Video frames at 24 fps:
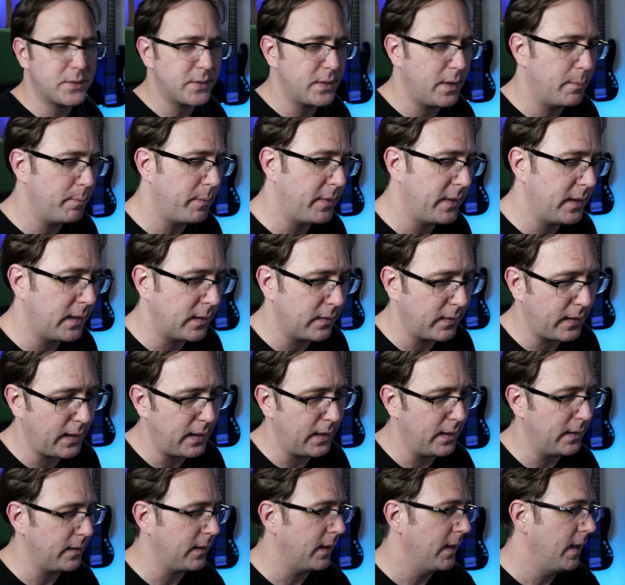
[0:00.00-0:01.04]
something
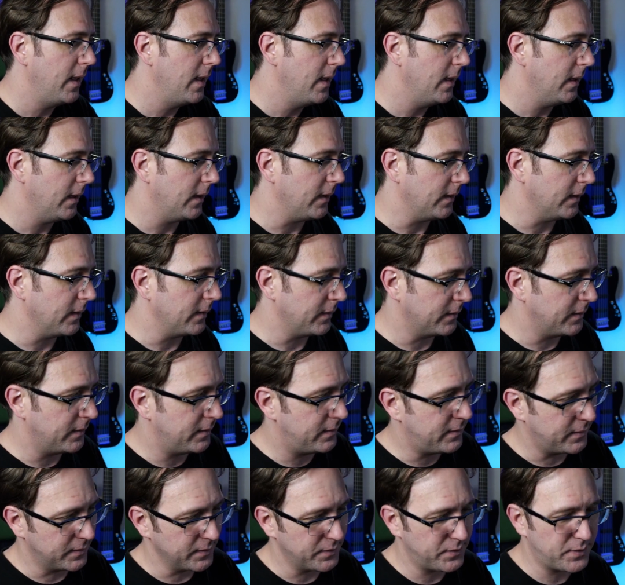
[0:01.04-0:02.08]
that
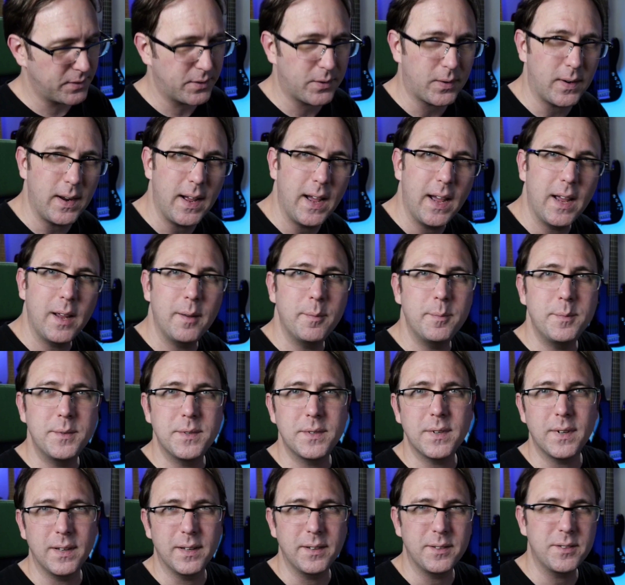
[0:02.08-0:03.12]
describes
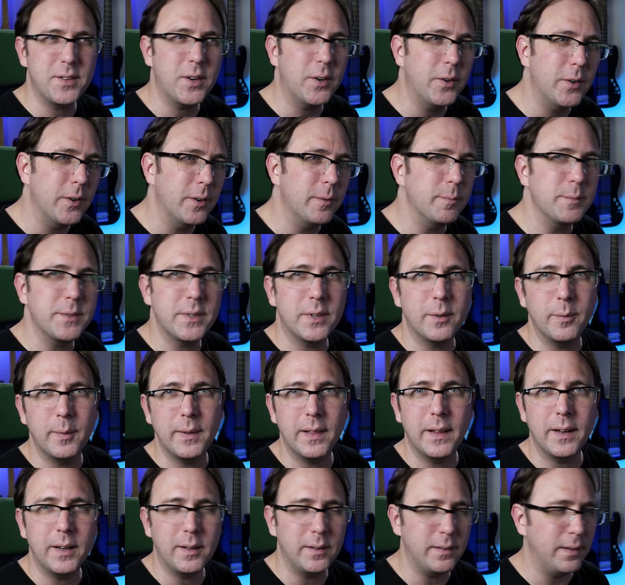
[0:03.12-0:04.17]
terms that are
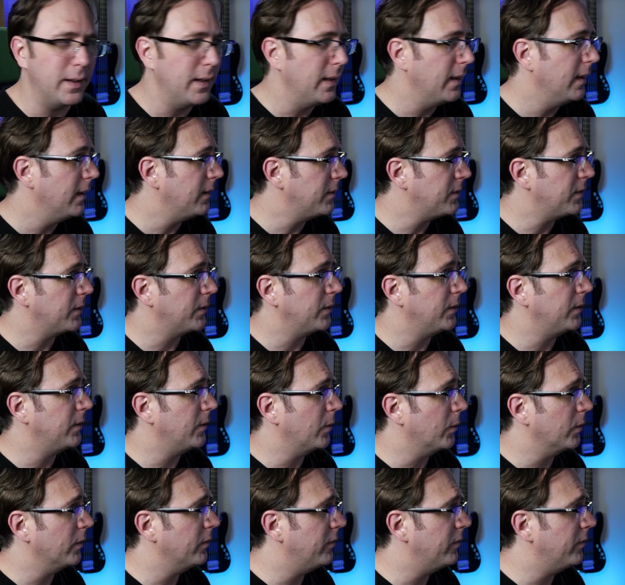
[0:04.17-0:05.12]
related to your